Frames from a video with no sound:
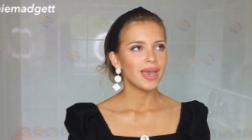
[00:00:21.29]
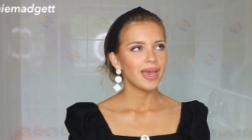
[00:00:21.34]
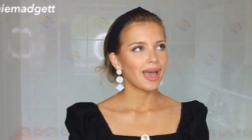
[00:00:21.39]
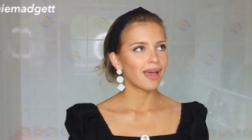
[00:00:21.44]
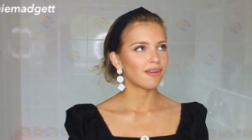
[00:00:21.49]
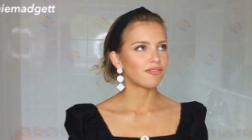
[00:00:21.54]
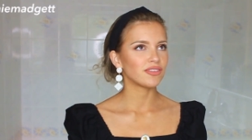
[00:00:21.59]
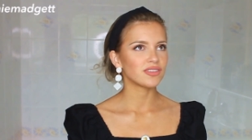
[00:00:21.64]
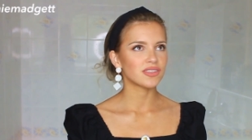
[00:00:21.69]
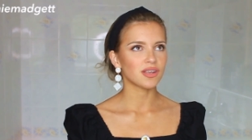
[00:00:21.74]

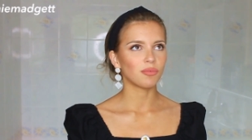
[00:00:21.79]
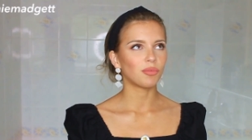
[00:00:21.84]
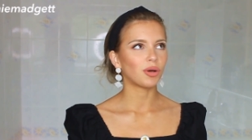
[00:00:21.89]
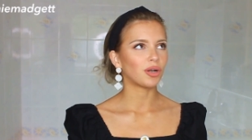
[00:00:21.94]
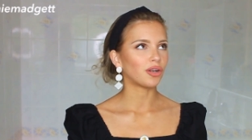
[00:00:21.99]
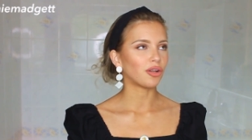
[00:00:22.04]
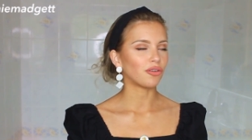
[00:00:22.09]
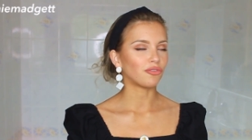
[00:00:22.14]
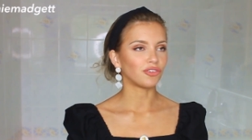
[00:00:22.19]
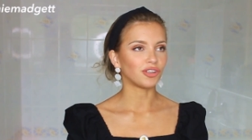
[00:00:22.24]
Haven't done
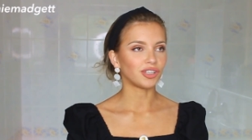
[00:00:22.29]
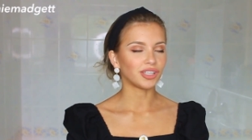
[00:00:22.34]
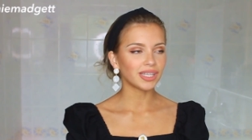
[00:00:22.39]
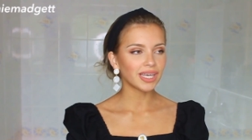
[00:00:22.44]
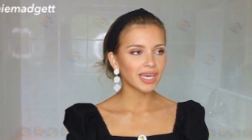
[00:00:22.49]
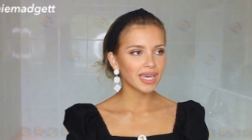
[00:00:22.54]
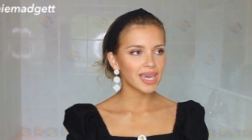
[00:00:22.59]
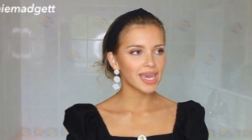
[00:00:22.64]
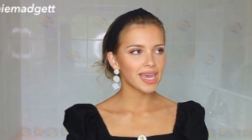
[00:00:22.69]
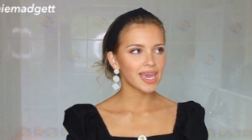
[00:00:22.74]
one over a
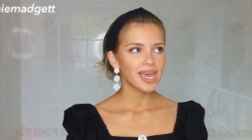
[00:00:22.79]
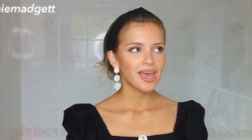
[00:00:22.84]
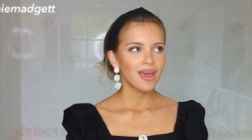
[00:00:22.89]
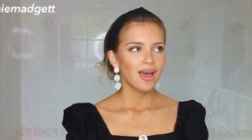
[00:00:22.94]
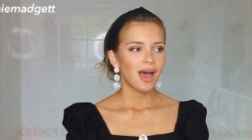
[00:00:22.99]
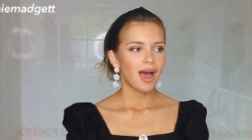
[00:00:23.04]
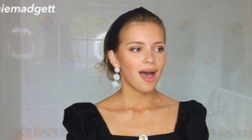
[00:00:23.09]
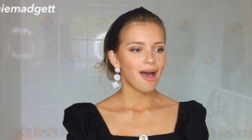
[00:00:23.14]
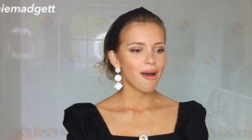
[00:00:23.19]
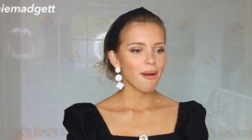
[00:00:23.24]
year.
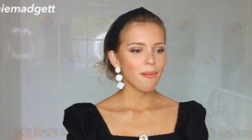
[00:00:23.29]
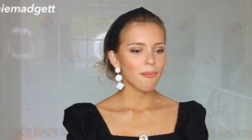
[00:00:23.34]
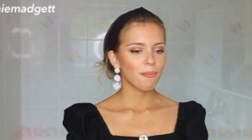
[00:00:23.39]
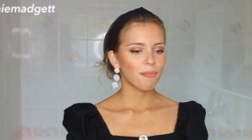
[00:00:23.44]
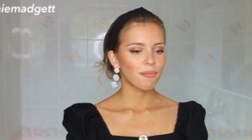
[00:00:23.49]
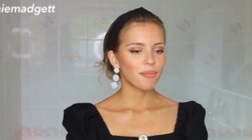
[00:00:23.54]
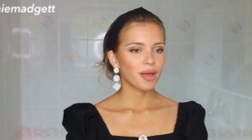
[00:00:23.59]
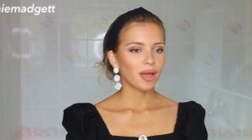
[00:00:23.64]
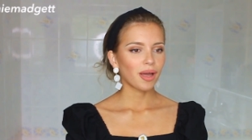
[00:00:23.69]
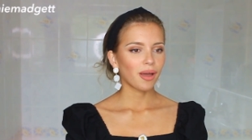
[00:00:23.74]

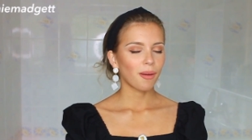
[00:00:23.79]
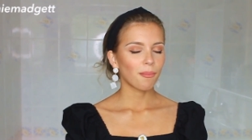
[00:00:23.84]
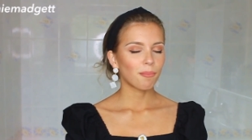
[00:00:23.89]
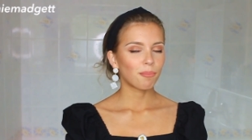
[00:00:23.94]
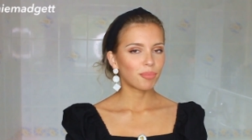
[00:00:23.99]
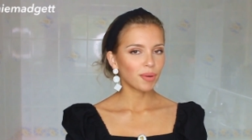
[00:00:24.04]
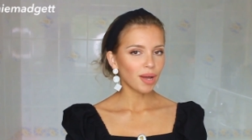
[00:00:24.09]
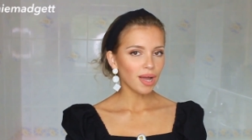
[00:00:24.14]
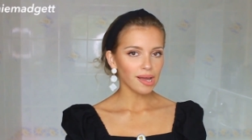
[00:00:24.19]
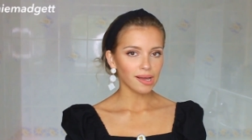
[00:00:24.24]
Um,
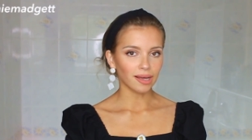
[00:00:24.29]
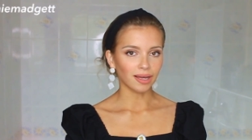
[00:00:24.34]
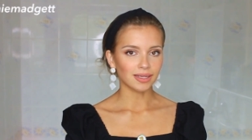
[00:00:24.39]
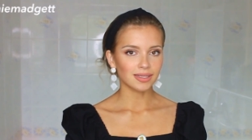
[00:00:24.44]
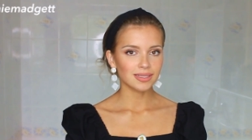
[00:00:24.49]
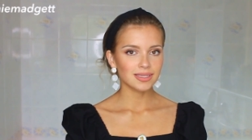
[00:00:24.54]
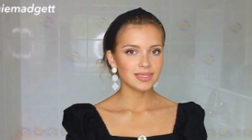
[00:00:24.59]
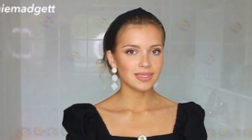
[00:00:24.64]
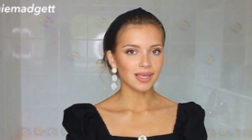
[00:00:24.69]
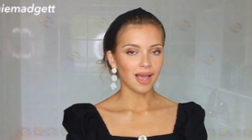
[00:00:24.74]

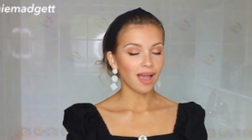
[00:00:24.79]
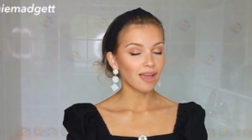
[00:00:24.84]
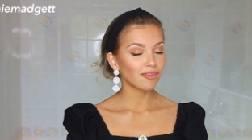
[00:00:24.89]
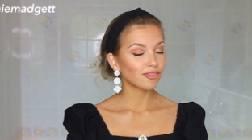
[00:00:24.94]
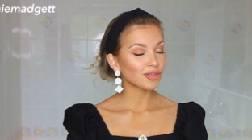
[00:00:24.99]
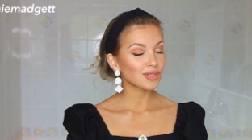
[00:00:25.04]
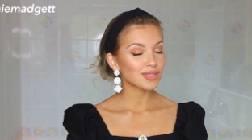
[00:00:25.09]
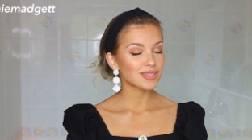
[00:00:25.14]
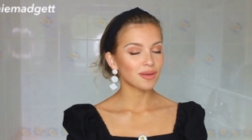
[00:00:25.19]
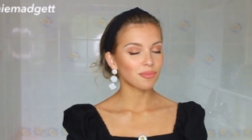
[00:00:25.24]
but I've
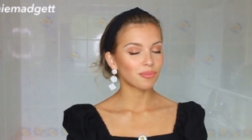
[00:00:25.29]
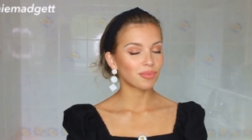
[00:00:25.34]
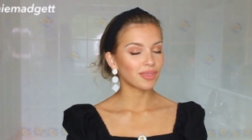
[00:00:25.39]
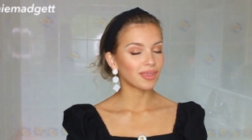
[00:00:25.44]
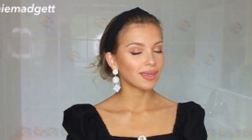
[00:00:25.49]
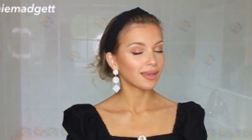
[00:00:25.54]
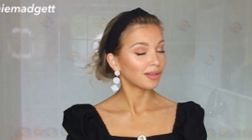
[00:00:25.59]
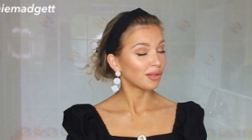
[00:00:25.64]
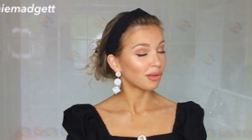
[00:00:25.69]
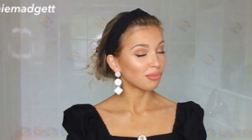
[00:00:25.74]
got
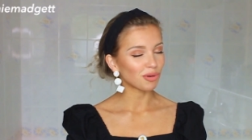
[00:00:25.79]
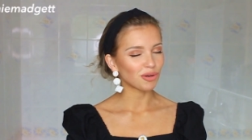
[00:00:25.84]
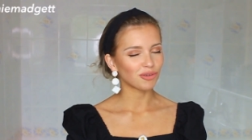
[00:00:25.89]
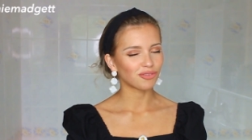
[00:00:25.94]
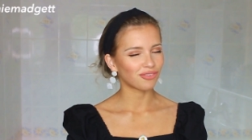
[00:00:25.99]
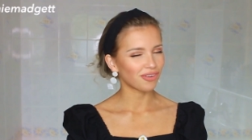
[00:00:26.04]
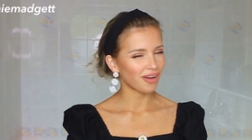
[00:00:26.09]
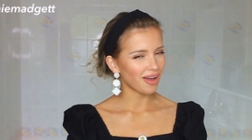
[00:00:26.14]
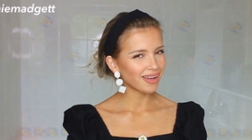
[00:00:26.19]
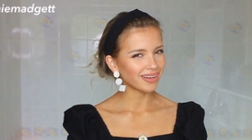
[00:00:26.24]
something a lot more
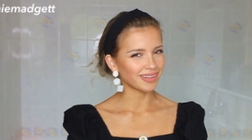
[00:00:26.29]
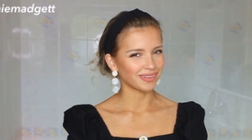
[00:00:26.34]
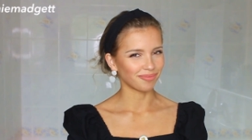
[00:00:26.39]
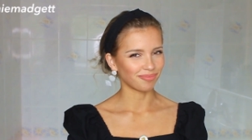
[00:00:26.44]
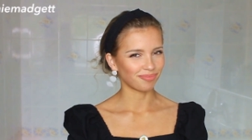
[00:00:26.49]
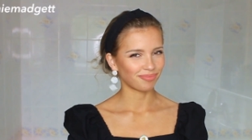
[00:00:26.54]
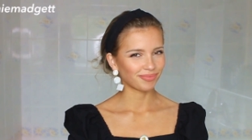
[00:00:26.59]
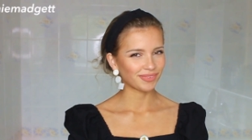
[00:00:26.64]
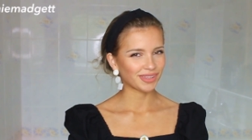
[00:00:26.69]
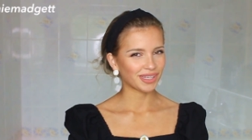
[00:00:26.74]
fun.